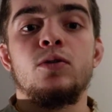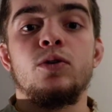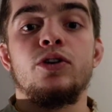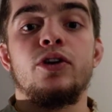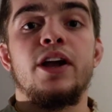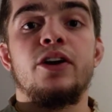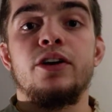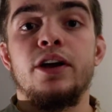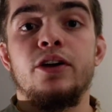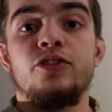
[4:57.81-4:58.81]
or your
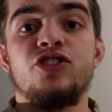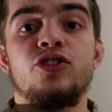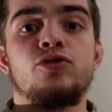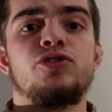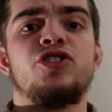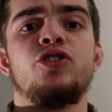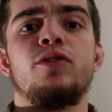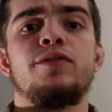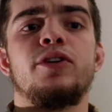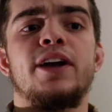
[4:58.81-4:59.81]
carrying gear in general, and you
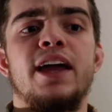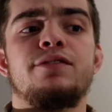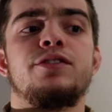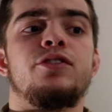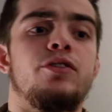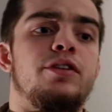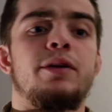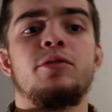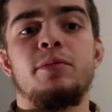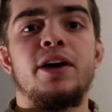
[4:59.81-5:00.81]
don't feel like having certain
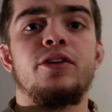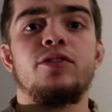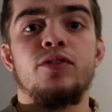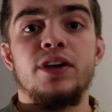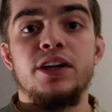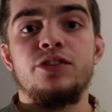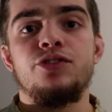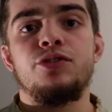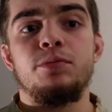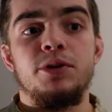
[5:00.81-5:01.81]
types of batteries for
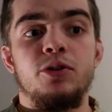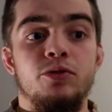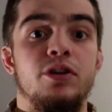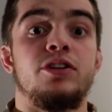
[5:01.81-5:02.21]
each, you know,